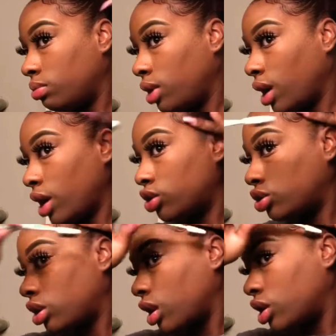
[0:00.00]
be
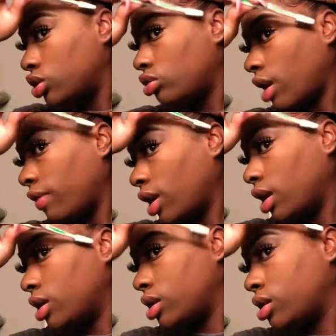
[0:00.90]
extra
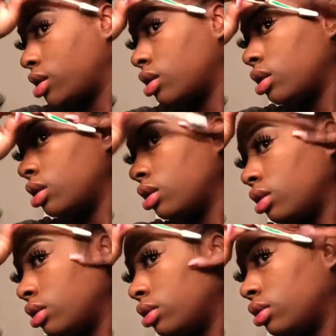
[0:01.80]
extravagant,
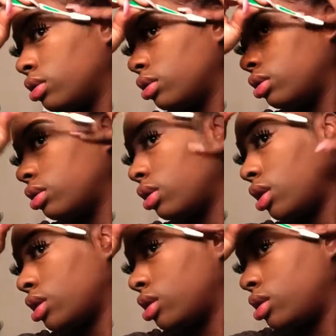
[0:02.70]

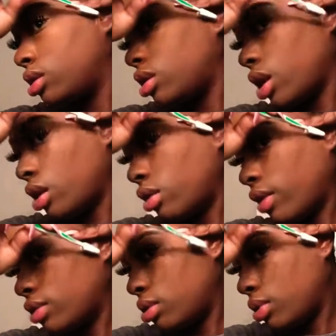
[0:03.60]
because they don't
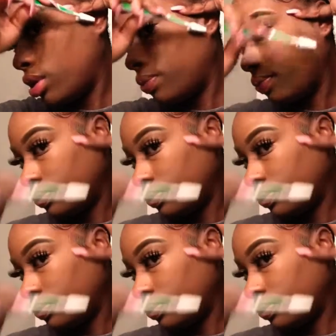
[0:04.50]
have to be.